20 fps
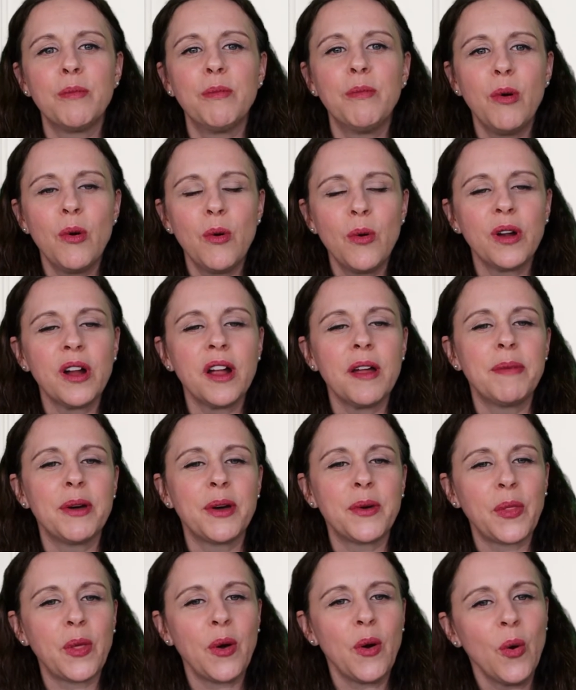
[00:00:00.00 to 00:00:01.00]
more
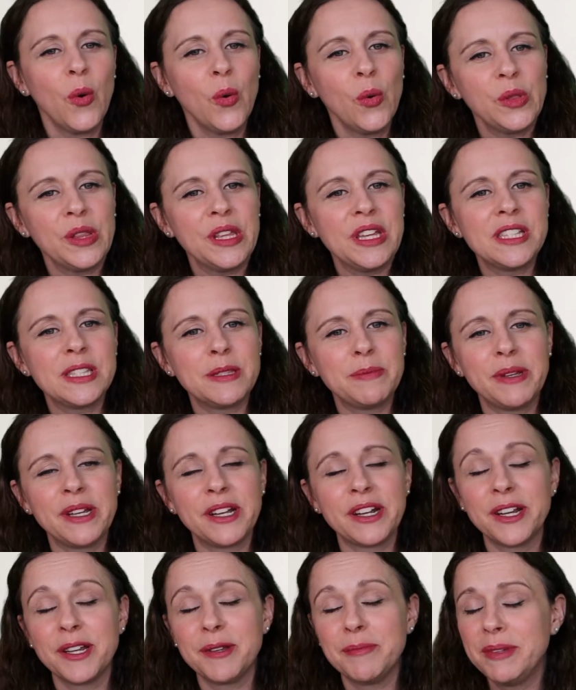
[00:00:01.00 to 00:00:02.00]
about the Holy
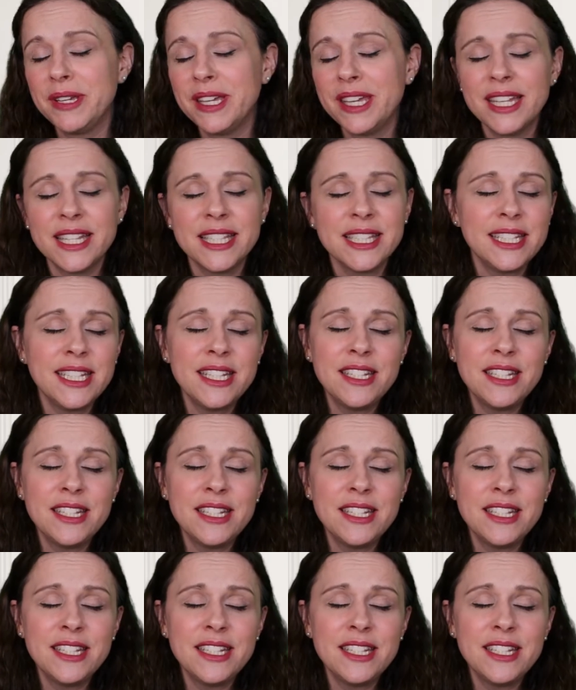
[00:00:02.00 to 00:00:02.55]
Spirit because